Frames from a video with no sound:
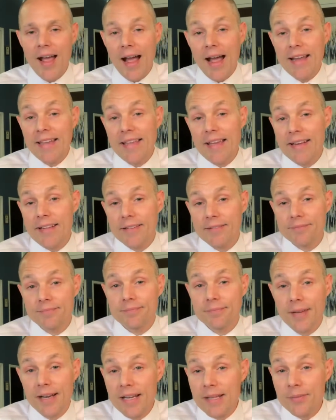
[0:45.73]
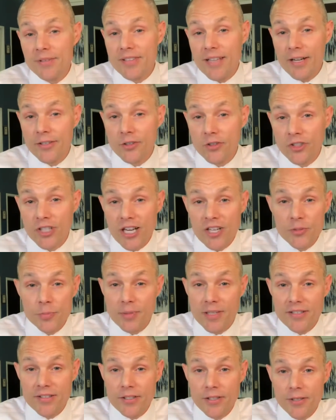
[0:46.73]
I get it. My name is Dr. Josh
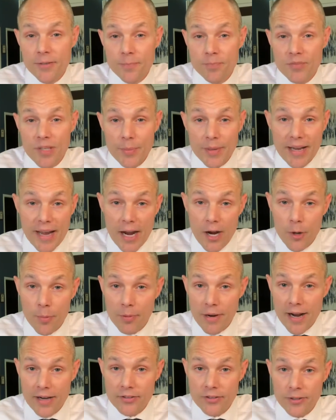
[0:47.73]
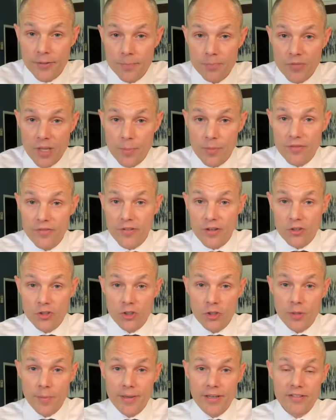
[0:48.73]
Bletzinger. I'm a chiropractor. I'm a
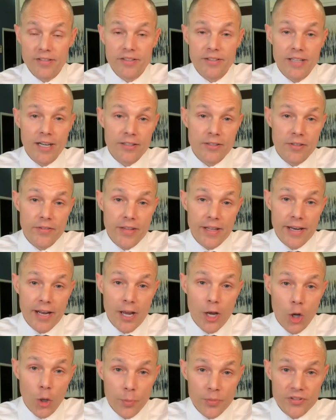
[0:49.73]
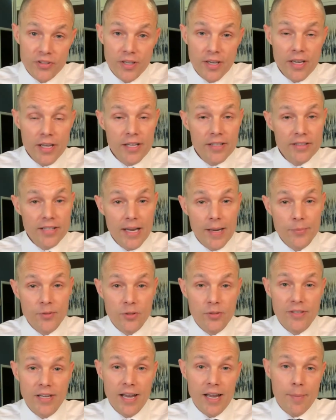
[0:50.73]
functional medicine doctor that helps type
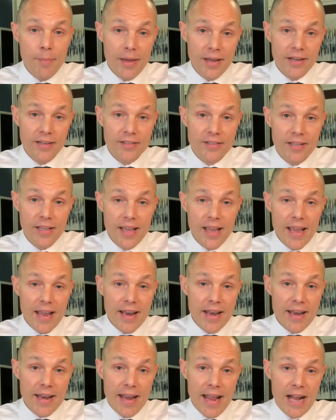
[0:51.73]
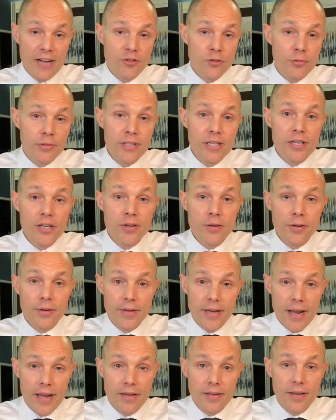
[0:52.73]
2 diabetics naturally
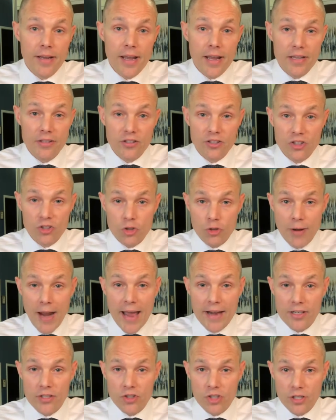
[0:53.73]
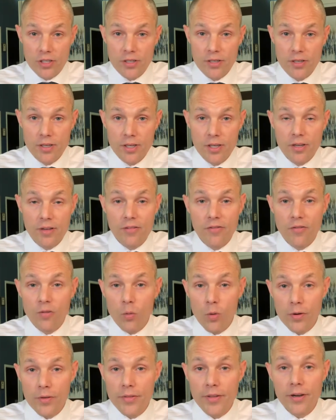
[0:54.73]
create a strategy
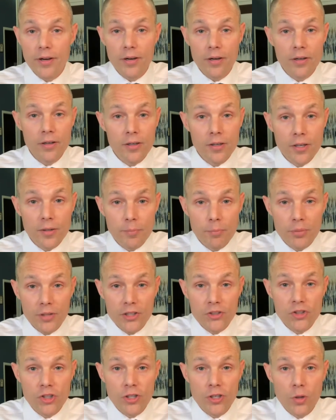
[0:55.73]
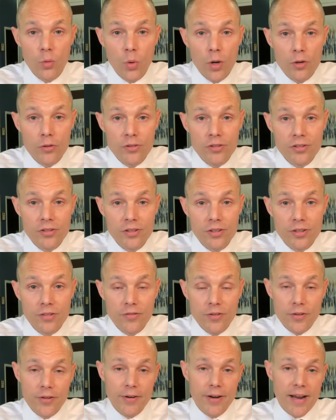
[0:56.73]
for their blood sugar woes,
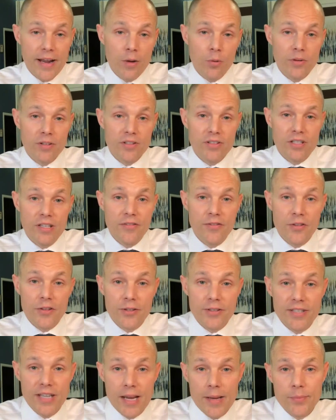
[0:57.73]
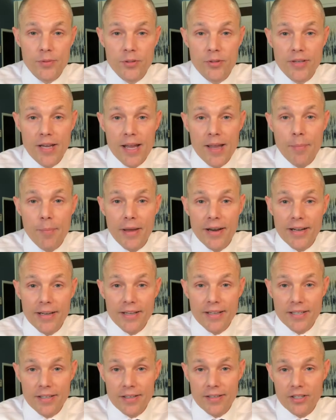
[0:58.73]
for their A1C, for their type 2
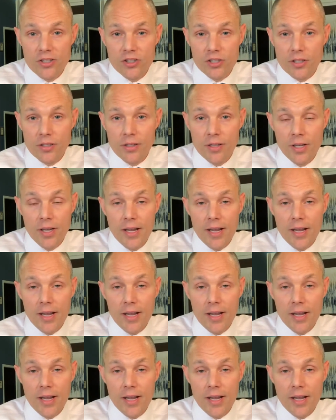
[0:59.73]
diabetic condition.